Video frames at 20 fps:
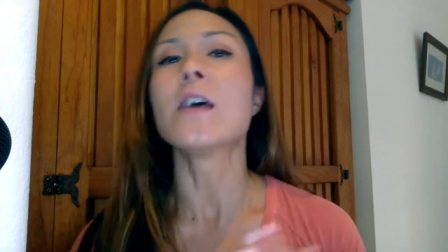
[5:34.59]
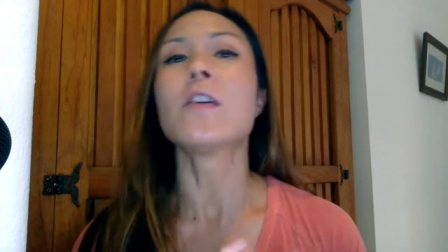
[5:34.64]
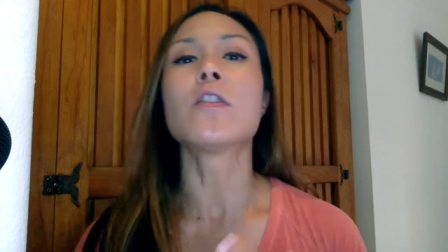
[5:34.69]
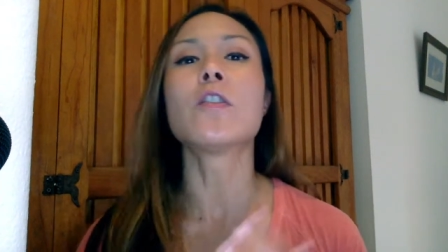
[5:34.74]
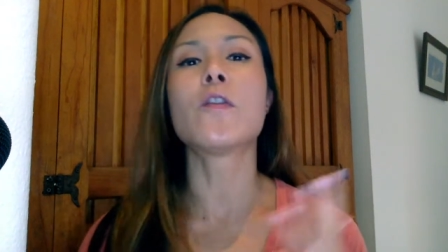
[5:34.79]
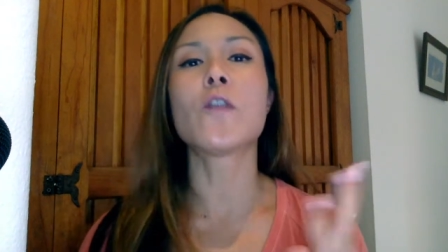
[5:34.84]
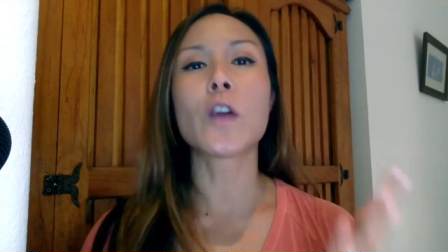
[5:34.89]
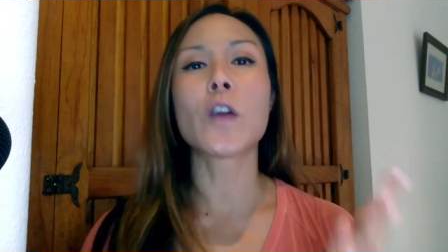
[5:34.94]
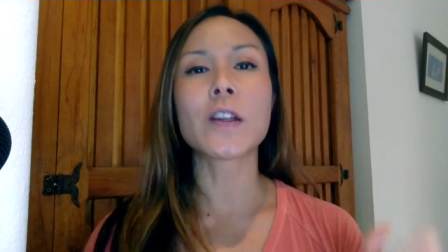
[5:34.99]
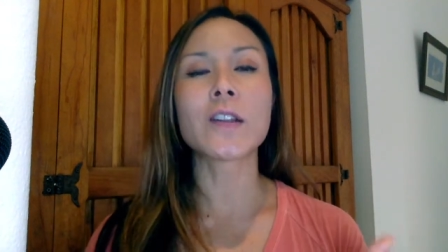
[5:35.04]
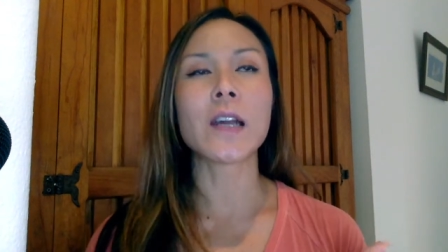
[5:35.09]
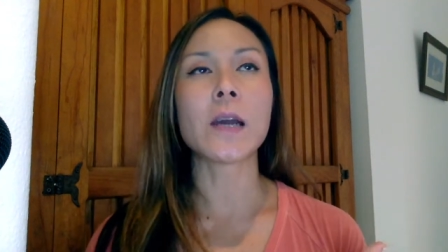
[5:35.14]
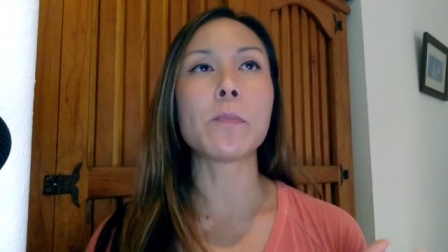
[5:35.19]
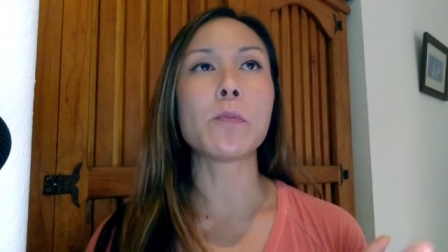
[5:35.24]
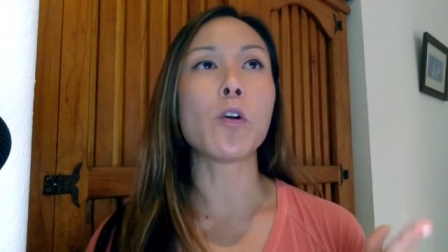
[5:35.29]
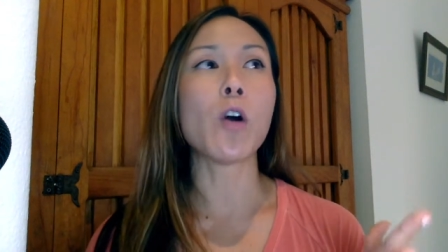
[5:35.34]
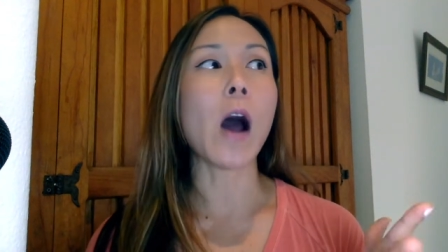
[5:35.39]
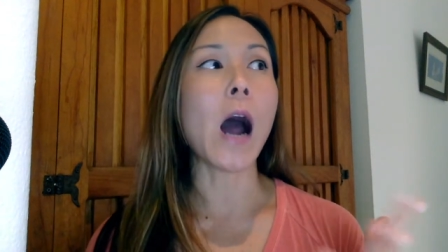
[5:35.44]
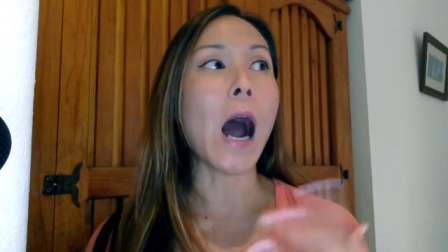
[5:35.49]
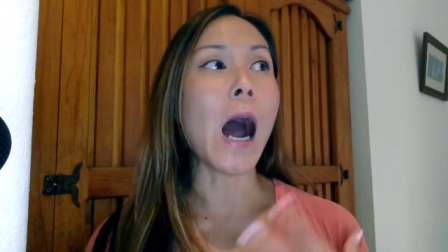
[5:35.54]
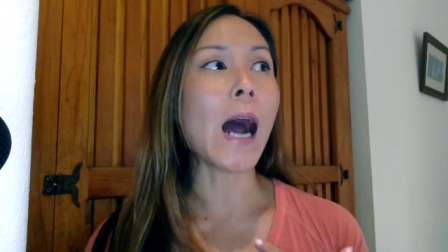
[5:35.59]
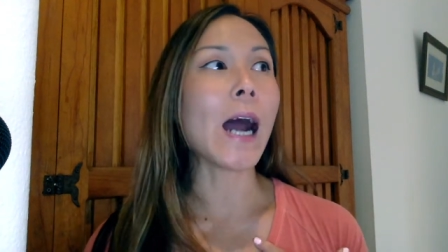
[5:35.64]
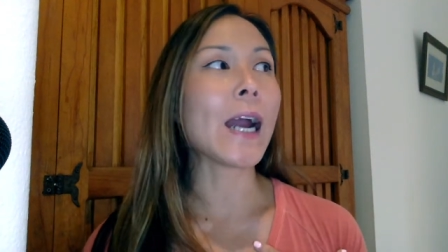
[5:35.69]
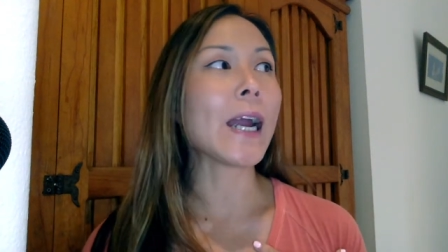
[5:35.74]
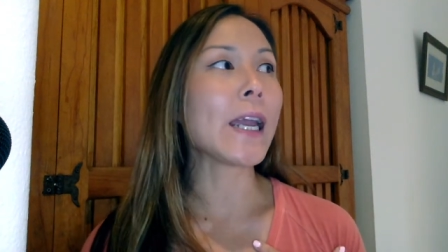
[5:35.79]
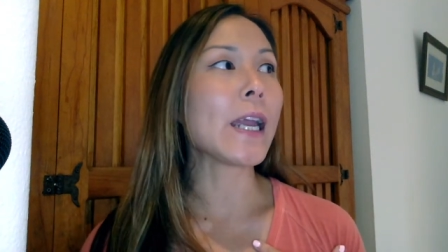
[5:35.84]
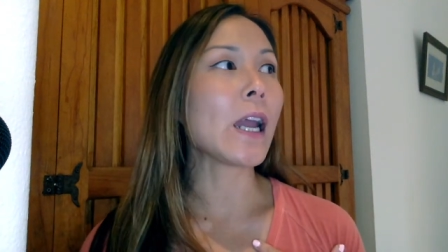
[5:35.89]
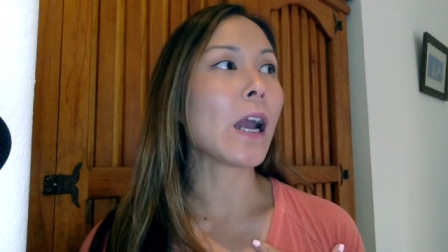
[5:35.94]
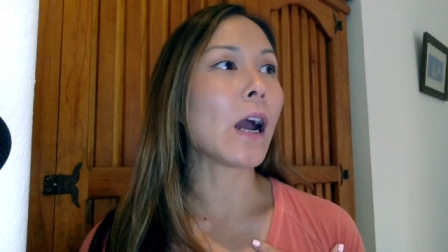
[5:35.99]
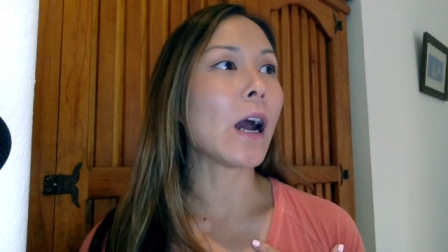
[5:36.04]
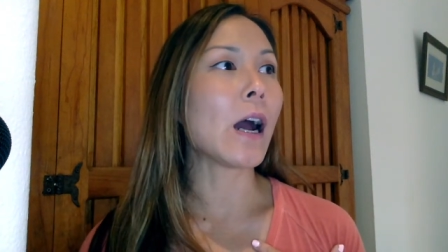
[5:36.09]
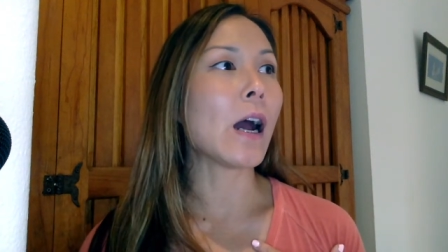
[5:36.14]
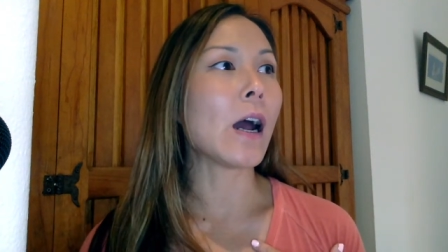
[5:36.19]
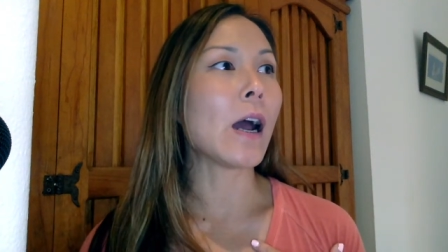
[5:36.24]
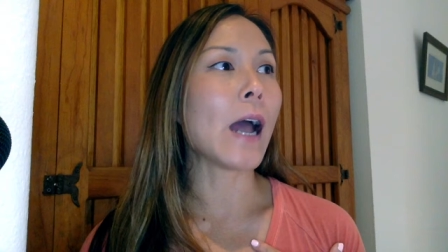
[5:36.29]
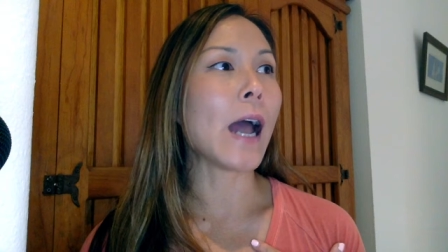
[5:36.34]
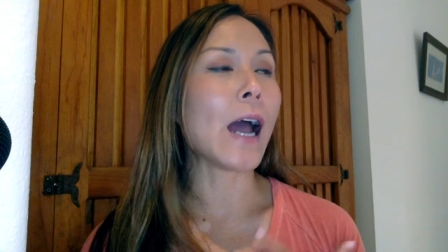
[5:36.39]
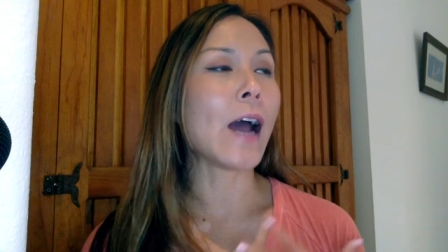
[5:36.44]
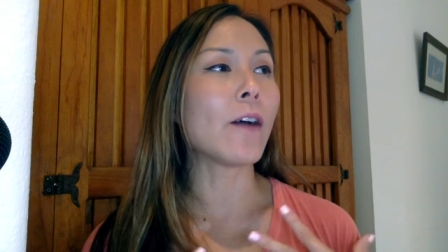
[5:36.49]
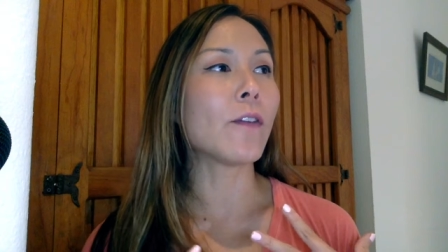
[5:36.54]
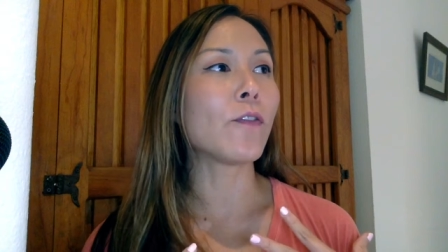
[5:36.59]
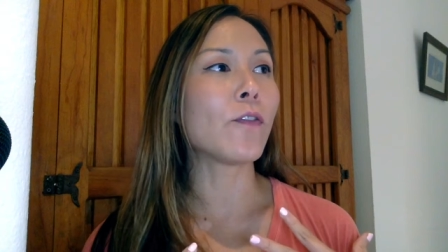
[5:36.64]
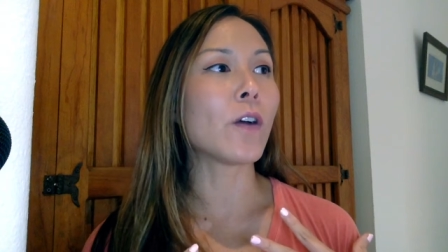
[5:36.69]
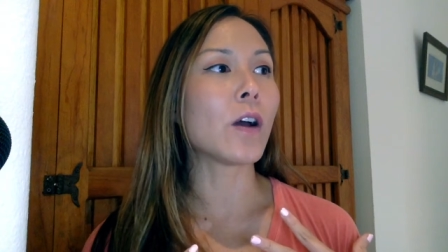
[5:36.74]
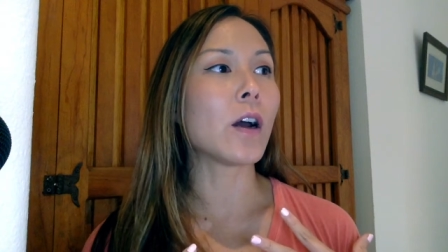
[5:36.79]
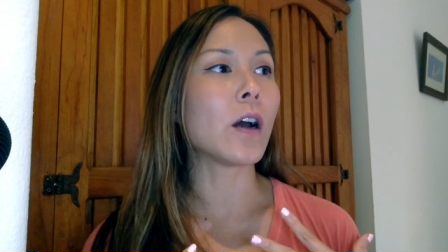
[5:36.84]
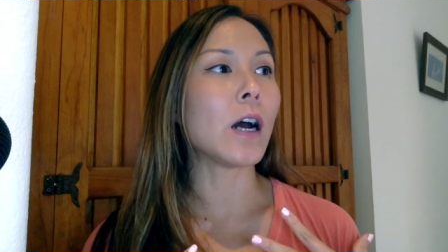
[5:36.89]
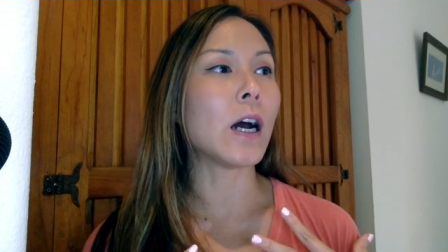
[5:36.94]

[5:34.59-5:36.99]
So for example, I have